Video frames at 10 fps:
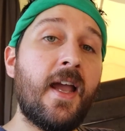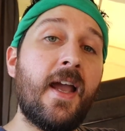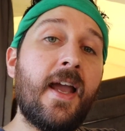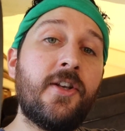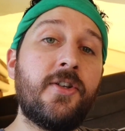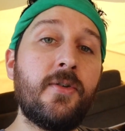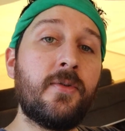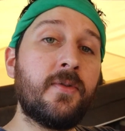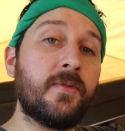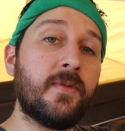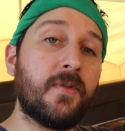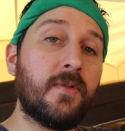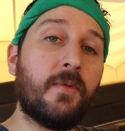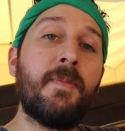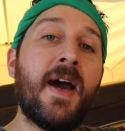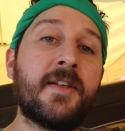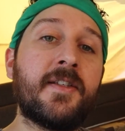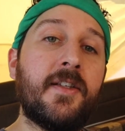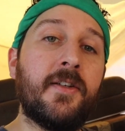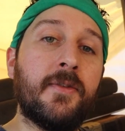And do what matters
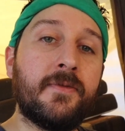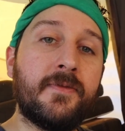to you.